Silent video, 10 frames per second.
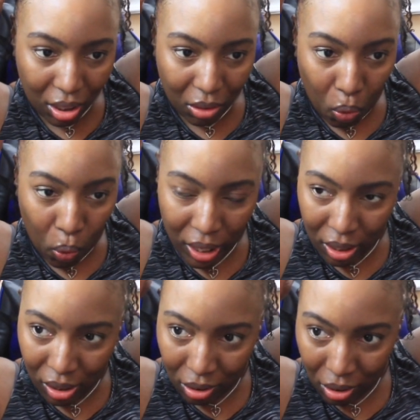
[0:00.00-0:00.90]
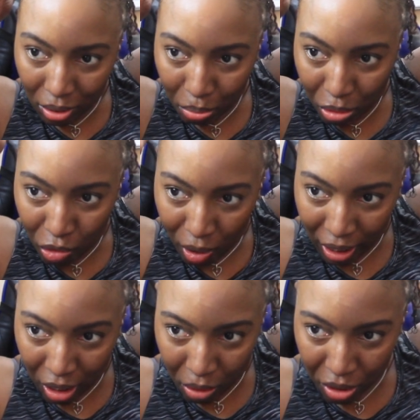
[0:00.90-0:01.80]
oil before I
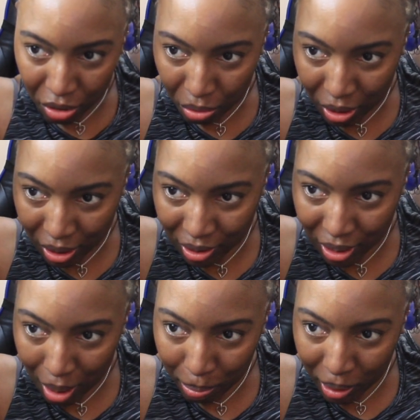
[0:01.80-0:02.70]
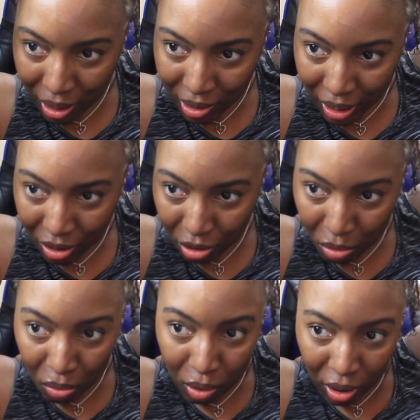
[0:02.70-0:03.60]
go and do this step because I
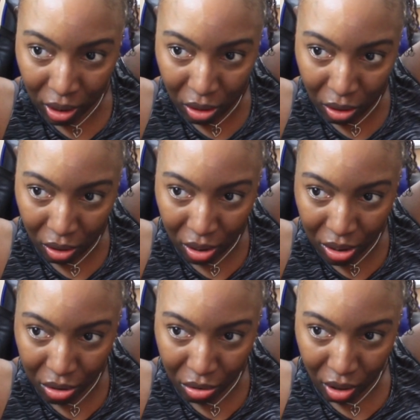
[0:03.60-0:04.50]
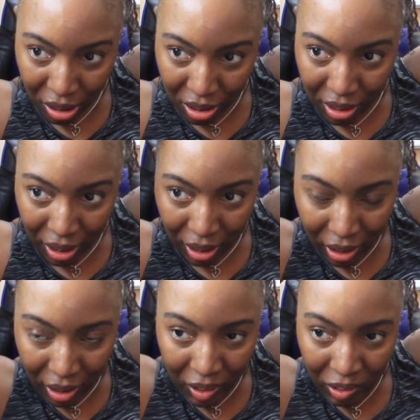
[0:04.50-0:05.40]
don't want to cause
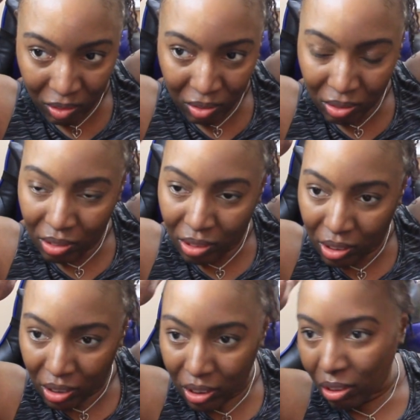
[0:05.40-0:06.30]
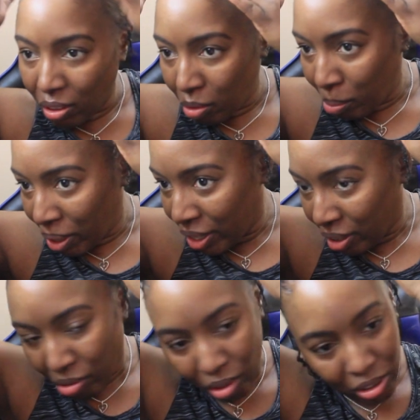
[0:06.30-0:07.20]
crusting, you know, or my
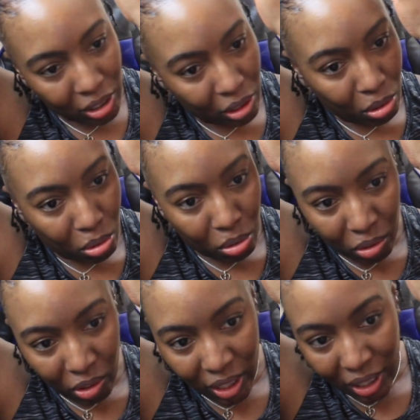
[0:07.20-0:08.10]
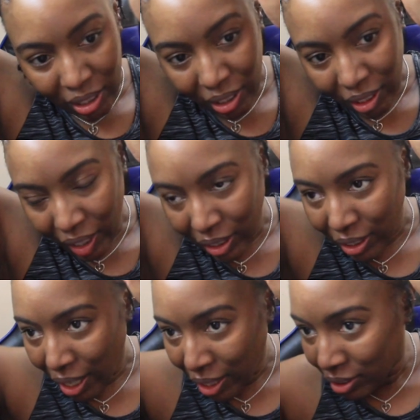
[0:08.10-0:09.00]
hair crusting over, anything like
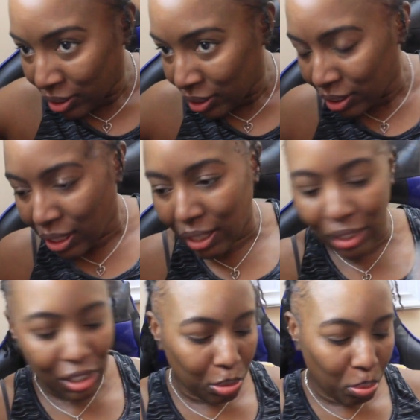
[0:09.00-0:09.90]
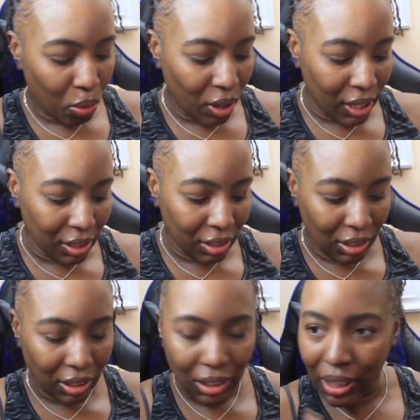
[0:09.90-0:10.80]
that. At this point
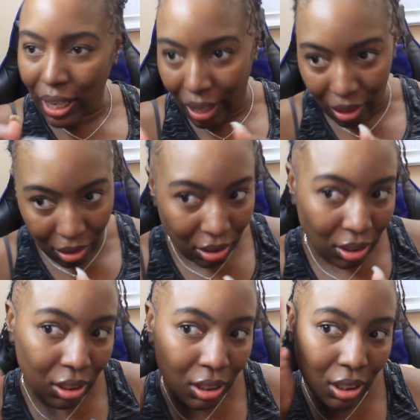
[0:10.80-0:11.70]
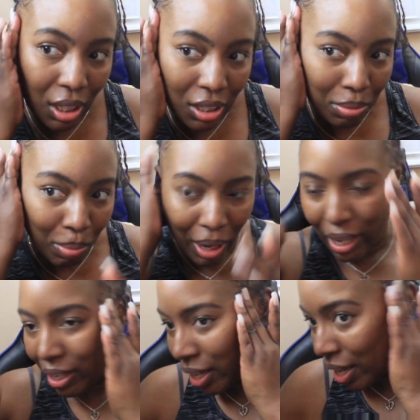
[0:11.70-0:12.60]
now, because
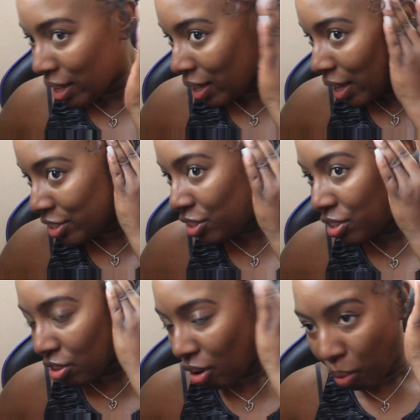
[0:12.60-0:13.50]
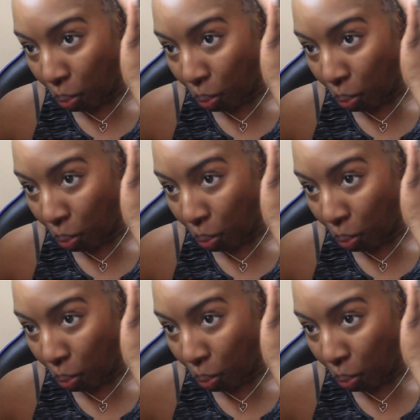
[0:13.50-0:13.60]
my edges are